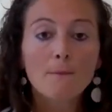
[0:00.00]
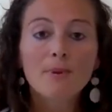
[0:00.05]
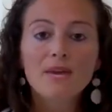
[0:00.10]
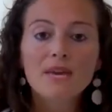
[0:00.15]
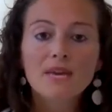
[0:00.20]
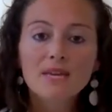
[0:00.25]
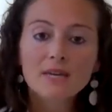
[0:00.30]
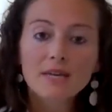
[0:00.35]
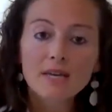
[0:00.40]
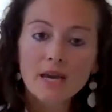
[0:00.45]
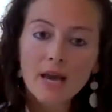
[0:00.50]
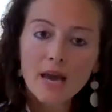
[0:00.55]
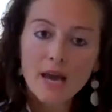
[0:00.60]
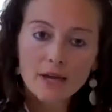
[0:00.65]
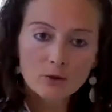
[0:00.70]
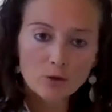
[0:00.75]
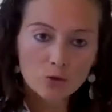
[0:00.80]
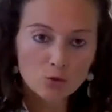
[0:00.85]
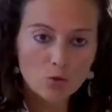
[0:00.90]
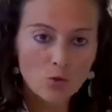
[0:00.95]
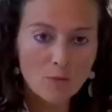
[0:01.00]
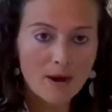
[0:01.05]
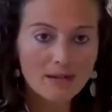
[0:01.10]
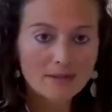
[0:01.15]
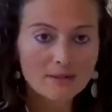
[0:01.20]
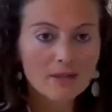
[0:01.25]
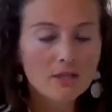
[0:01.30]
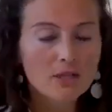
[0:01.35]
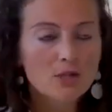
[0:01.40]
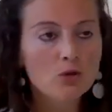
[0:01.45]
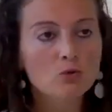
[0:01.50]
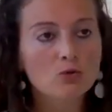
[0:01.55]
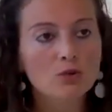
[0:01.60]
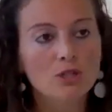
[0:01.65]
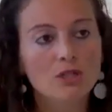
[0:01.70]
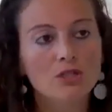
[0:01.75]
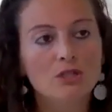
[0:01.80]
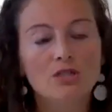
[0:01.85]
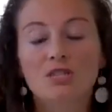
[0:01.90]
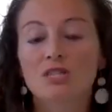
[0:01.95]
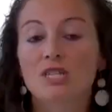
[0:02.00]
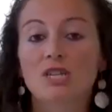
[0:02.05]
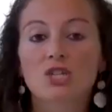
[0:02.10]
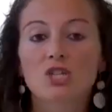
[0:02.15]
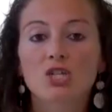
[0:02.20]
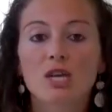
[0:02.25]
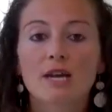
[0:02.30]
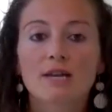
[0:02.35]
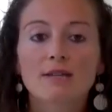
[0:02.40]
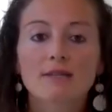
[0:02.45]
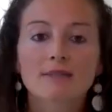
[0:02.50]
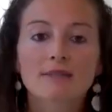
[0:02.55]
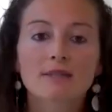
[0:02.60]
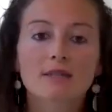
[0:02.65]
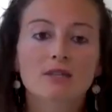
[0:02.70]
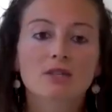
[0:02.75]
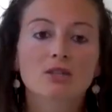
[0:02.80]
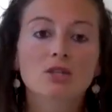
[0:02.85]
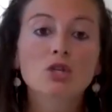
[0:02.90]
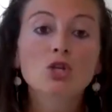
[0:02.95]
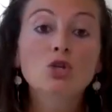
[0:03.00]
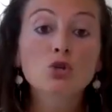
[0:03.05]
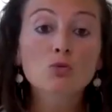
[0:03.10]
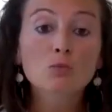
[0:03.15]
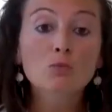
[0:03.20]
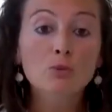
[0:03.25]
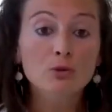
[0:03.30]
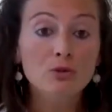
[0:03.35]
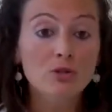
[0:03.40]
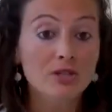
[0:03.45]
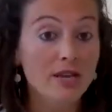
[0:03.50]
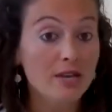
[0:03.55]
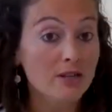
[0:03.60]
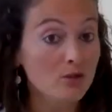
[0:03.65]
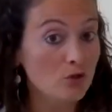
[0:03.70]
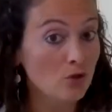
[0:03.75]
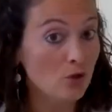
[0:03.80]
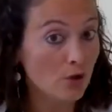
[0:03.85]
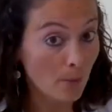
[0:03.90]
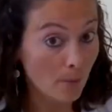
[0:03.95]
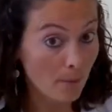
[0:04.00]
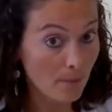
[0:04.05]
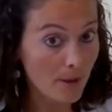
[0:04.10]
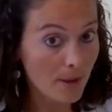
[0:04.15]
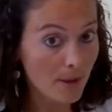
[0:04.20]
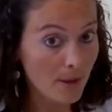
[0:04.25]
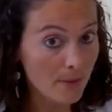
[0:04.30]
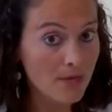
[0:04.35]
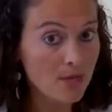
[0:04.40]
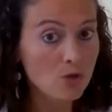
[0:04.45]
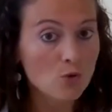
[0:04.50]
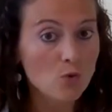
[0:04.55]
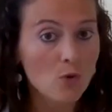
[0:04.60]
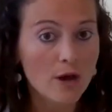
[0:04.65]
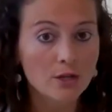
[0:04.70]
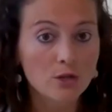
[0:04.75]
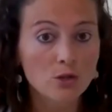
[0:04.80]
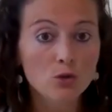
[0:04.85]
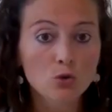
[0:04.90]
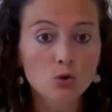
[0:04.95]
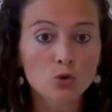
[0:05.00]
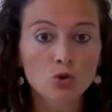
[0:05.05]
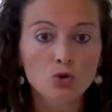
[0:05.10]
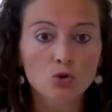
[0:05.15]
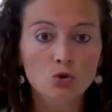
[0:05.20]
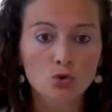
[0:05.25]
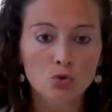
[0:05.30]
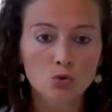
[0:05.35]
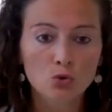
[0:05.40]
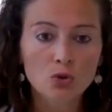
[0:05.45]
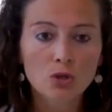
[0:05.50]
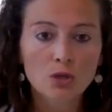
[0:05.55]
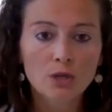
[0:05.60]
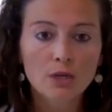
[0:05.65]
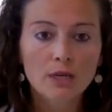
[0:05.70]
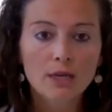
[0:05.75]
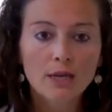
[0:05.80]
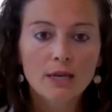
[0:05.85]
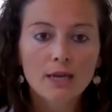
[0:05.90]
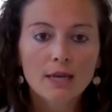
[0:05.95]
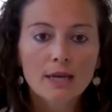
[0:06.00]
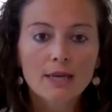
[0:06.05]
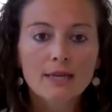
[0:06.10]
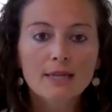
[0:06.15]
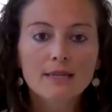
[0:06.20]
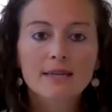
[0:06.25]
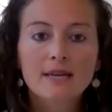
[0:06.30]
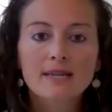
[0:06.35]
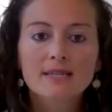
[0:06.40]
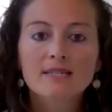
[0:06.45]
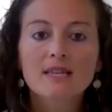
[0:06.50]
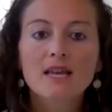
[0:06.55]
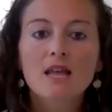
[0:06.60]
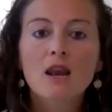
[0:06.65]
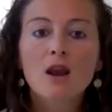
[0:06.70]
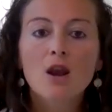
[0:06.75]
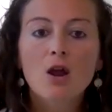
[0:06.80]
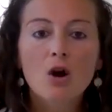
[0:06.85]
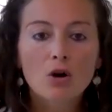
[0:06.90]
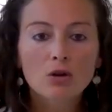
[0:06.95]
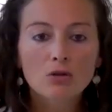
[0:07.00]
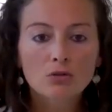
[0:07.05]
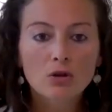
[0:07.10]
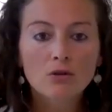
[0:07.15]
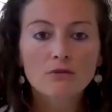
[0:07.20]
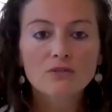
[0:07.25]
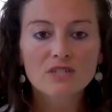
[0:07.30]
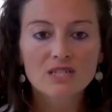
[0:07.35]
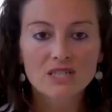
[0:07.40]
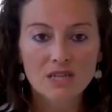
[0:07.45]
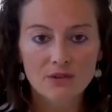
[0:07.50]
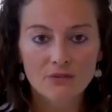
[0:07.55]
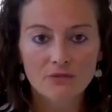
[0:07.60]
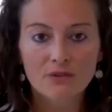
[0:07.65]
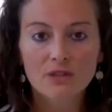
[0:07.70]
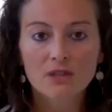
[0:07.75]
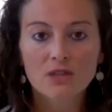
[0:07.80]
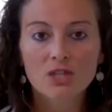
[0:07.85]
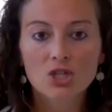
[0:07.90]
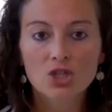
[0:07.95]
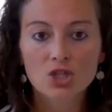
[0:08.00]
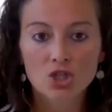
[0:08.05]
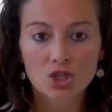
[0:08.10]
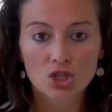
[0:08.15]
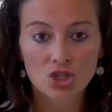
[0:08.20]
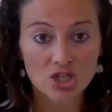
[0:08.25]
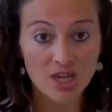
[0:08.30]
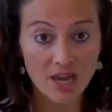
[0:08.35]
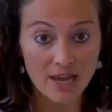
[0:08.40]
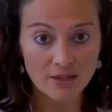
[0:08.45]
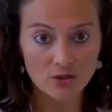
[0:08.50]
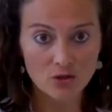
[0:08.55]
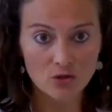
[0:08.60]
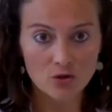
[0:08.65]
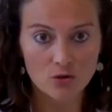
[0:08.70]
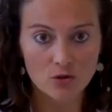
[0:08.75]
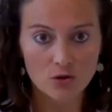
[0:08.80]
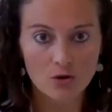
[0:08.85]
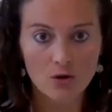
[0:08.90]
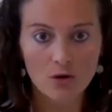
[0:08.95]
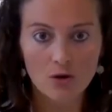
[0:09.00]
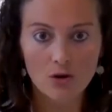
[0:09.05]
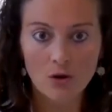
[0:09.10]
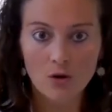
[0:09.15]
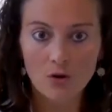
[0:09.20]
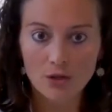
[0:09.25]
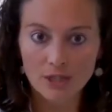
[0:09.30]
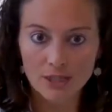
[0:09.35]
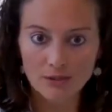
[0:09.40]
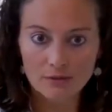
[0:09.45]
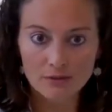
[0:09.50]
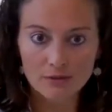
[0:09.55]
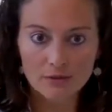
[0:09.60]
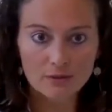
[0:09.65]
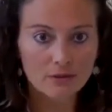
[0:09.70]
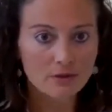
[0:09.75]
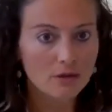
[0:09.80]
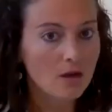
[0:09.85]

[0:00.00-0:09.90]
Being an automatic unit, such as the tissue processor maybe you are used to, it has a lot of safety sensors on it